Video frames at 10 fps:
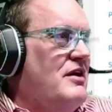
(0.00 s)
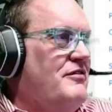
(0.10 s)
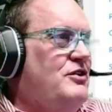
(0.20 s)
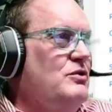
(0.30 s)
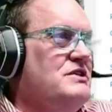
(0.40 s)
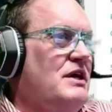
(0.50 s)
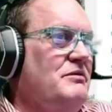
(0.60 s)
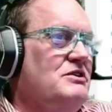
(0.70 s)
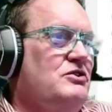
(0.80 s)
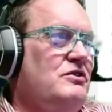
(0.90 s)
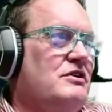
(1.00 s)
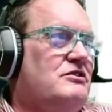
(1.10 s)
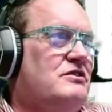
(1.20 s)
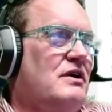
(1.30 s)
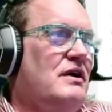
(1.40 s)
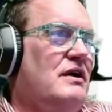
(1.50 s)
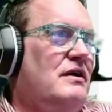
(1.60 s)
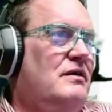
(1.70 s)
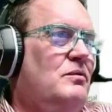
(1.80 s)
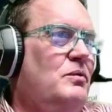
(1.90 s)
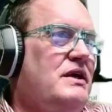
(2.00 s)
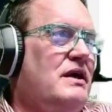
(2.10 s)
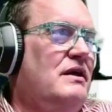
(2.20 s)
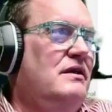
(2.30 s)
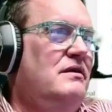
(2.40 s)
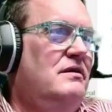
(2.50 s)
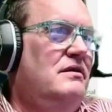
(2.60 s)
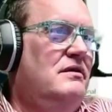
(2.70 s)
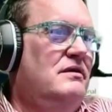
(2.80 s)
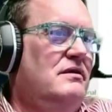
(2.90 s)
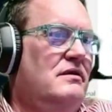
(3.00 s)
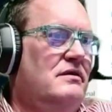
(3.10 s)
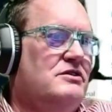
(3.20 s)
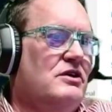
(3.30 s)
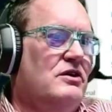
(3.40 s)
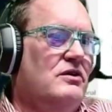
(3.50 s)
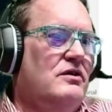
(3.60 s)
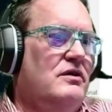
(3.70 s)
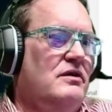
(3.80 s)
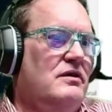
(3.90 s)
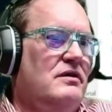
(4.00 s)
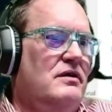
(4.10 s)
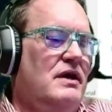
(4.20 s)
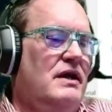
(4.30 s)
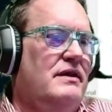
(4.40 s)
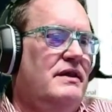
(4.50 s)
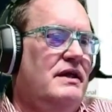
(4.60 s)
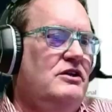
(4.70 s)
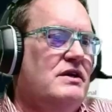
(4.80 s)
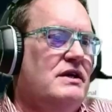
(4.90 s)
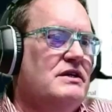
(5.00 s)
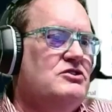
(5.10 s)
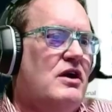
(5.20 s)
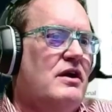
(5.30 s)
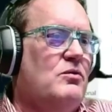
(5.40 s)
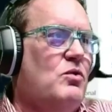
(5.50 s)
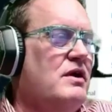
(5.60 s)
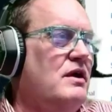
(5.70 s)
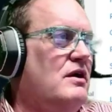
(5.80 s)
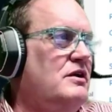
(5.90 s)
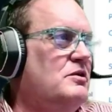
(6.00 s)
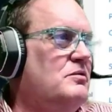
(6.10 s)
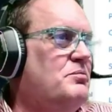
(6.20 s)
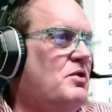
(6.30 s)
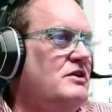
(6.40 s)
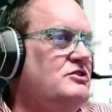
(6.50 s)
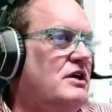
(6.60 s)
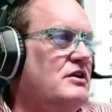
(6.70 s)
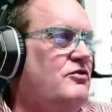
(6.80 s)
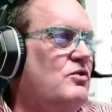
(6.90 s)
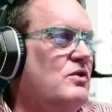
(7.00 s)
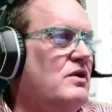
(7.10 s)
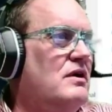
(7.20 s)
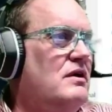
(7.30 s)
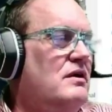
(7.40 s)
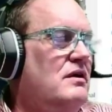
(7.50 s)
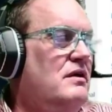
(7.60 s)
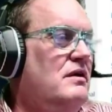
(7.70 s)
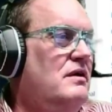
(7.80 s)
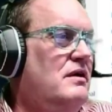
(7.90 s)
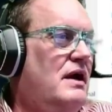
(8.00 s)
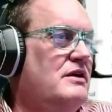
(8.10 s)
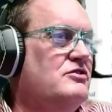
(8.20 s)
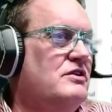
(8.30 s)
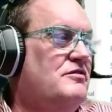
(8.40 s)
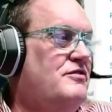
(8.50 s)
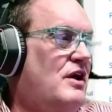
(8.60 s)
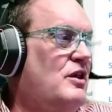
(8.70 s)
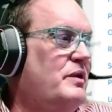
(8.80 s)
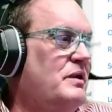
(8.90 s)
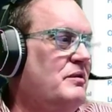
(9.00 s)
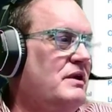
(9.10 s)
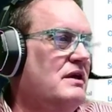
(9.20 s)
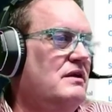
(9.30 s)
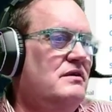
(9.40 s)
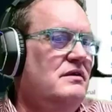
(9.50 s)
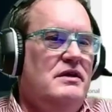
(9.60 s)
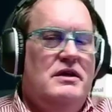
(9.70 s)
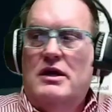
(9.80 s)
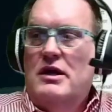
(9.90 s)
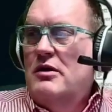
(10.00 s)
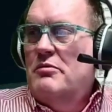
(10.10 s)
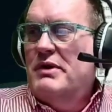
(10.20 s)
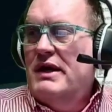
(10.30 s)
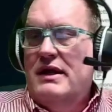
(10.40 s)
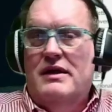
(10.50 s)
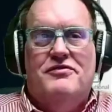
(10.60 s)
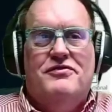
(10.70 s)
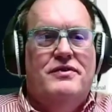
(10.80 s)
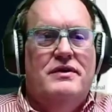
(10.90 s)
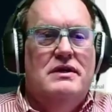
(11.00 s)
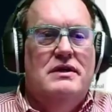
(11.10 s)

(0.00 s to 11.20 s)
got a few assignments due this weekend. So, and then you can get started working on your project for actually the following weekend. But if